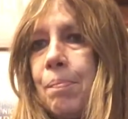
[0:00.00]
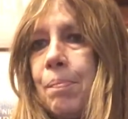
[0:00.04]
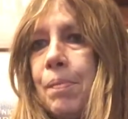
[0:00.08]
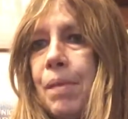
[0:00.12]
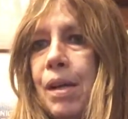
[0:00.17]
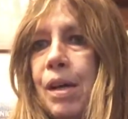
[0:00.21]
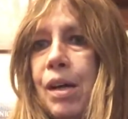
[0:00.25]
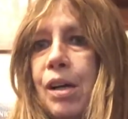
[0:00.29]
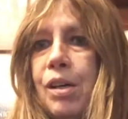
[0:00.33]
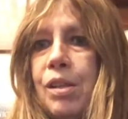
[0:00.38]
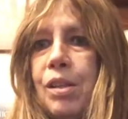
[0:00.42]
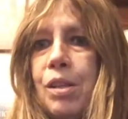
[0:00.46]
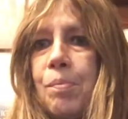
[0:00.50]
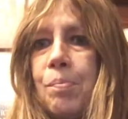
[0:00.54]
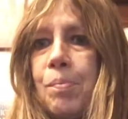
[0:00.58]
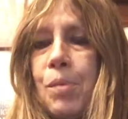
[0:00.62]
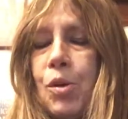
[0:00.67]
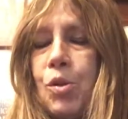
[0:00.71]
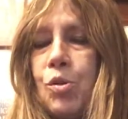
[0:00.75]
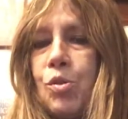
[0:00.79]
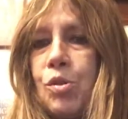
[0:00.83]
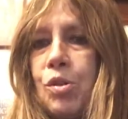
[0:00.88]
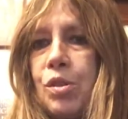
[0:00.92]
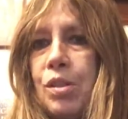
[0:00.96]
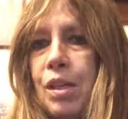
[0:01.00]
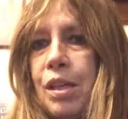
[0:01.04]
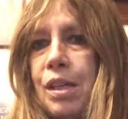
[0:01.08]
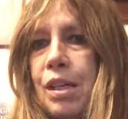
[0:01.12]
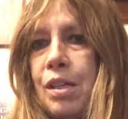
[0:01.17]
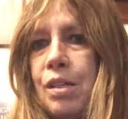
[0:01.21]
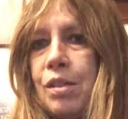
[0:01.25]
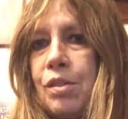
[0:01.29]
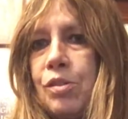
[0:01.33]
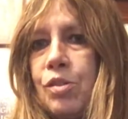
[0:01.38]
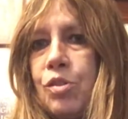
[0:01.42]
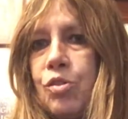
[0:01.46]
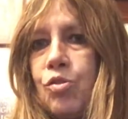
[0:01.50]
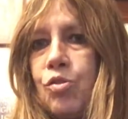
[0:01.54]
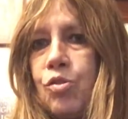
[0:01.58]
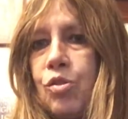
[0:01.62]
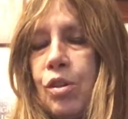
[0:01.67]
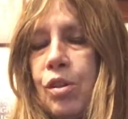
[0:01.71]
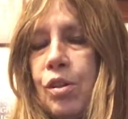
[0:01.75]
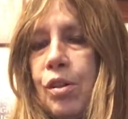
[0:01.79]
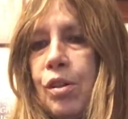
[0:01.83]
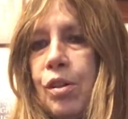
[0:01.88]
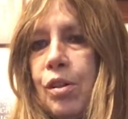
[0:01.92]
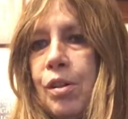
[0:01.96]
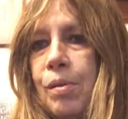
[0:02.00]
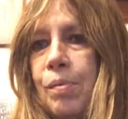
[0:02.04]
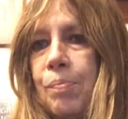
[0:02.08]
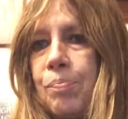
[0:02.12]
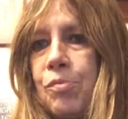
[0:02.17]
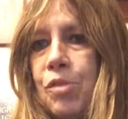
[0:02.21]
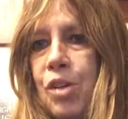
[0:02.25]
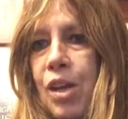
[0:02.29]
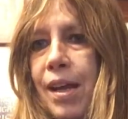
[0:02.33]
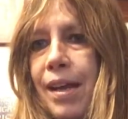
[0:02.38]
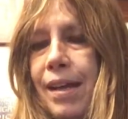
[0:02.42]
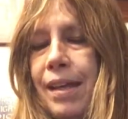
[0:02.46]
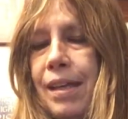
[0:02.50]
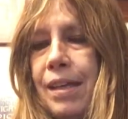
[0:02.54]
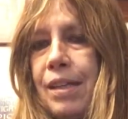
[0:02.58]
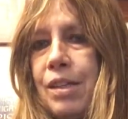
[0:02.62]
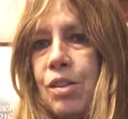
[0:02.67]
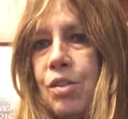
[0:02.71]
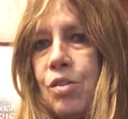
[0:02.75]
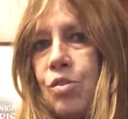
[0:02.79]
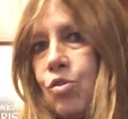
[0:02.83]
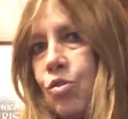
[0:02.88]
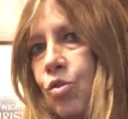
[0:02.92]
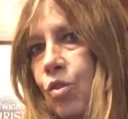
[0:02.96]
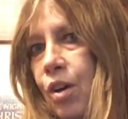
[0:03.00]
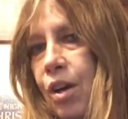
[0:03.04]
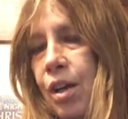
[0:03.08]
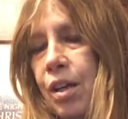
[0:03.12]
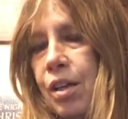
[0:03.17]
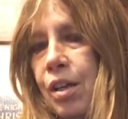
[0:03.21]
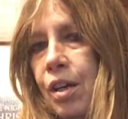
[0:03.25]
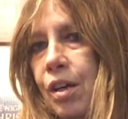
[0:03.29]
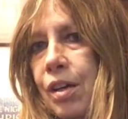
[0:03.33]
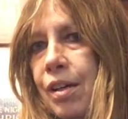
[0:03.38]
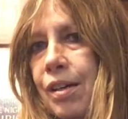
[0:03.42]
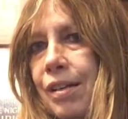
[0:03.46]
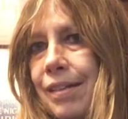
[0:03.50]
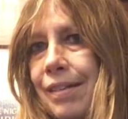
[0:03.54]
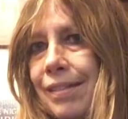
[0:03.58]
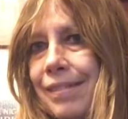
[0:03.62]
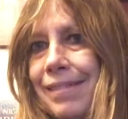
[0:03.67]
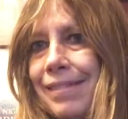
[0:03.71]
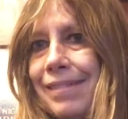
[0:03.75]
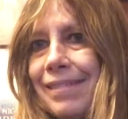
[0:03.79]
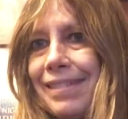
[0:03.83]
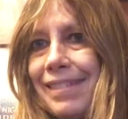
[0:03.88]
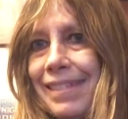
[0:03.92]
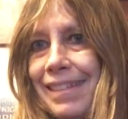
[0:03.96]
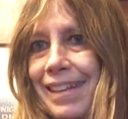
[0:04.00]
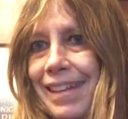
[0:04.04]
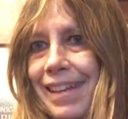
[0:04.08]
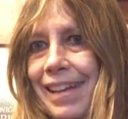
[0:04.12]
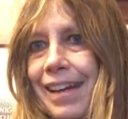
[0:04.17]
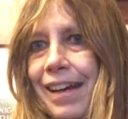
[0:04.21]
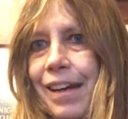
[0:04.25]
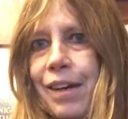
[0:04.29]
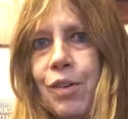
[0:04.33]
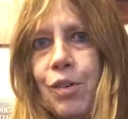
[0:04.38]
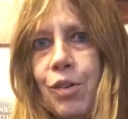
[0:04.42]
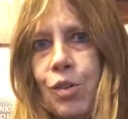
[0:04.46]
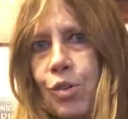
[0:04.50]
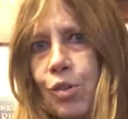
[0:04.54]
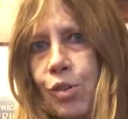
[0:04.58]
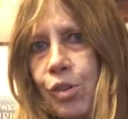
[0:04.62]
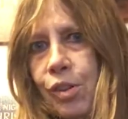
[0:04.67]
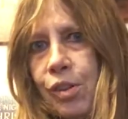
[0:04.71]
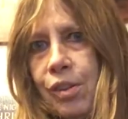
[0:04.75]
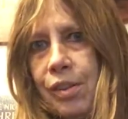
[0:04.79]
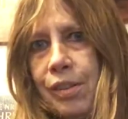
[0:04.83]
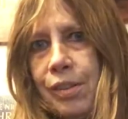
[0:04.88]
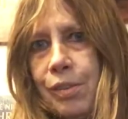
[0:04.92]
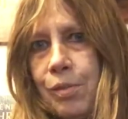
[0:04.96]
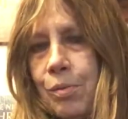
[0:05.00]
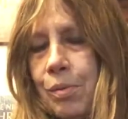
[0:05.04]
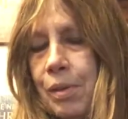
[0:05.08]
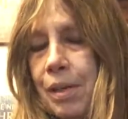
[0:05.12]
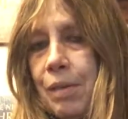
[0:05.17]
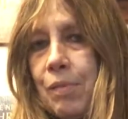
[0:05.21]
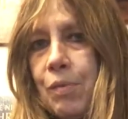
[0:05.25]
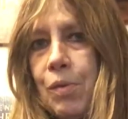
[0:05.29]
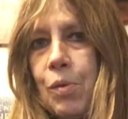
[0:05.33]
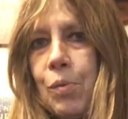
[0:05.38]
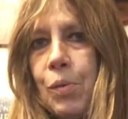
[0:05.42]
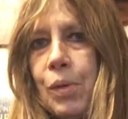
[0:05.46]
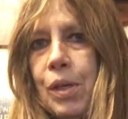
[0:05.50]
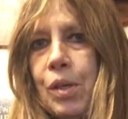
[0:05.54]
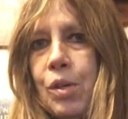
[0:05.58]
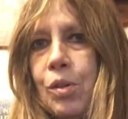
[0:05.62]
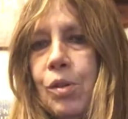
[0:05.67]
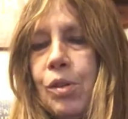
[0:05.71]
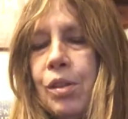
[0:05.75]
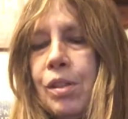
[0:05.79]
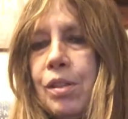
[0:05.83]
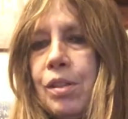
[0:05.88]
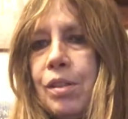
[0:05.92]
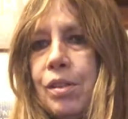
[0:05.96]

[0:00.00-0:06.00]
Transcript: uh, the motorcycle uh, jacket try-on. Yeah, haul, whatever you want to call it.